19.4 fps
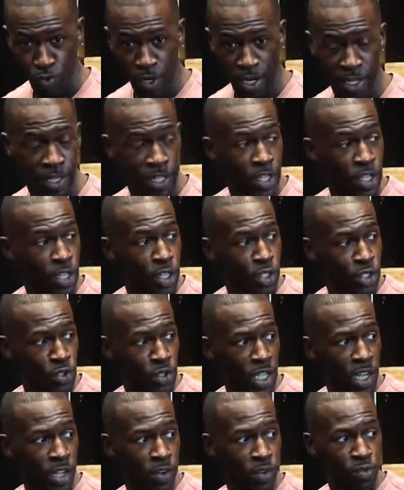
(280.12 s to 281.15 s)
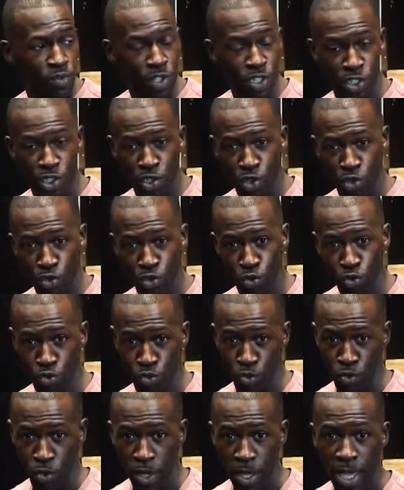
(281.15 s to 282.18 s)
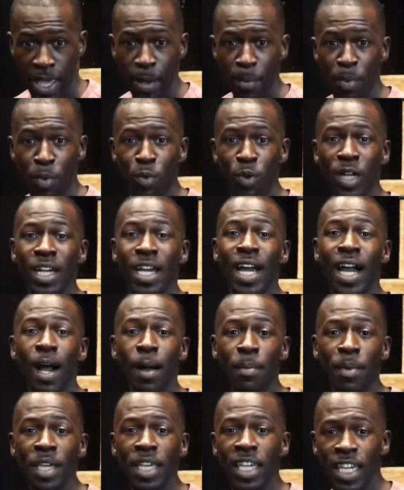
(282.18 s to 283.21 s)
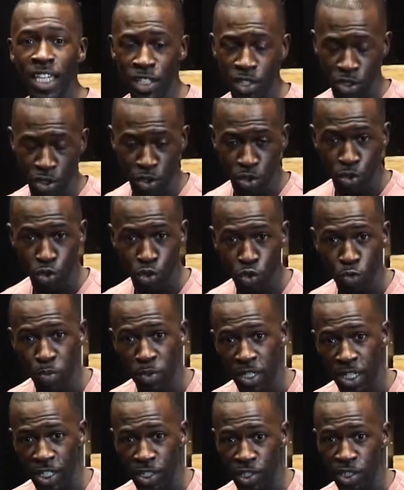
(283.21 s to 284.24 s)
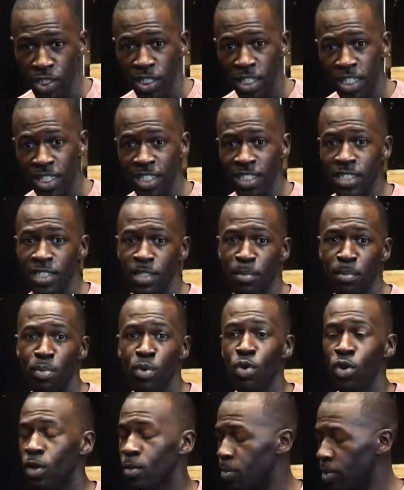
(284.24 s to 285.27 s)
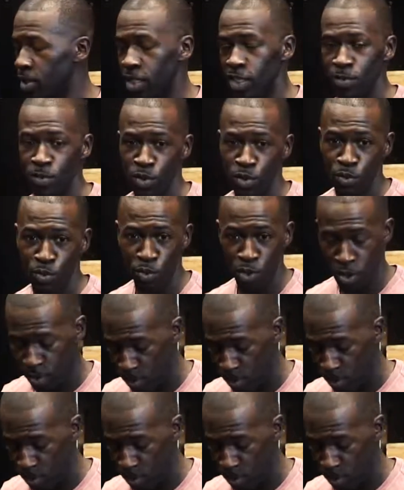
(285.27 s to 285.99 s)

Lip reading: right? So now our wrists are neutral, but we're coming into supination. And this is important because when you work